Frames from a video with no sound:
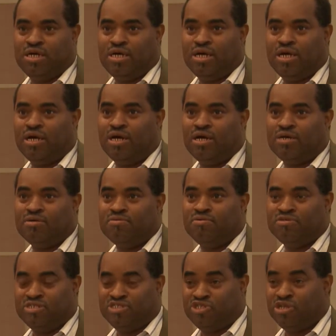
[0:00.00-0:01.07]
on
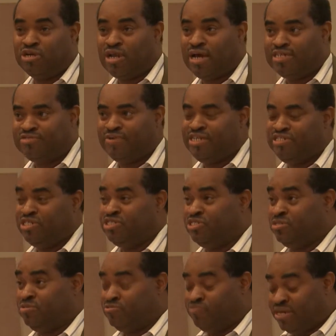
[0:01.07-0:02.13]
internalized
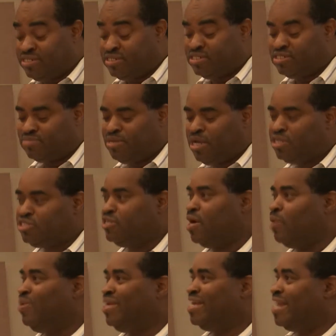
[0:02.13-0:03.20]
racism, so
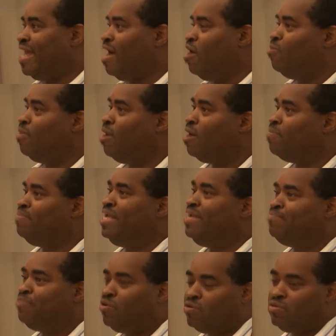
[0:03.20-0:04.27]
that we can help our
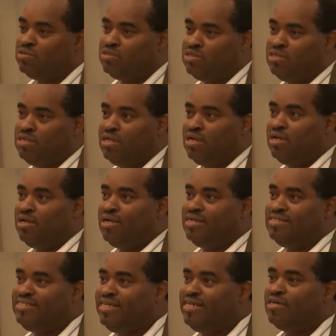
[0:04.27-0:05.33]
people
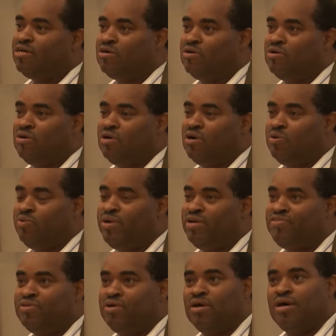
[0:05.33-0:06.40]
deal
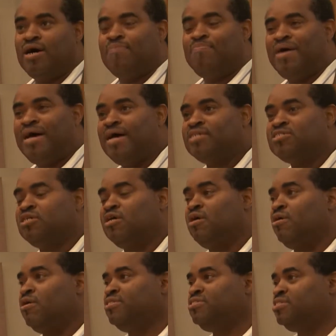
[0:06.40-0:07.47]
with our past
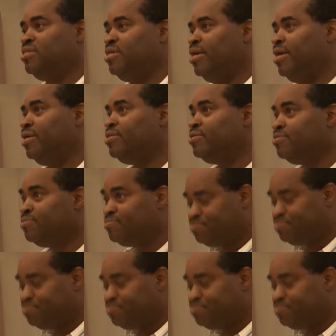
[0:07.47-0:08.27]
hurts and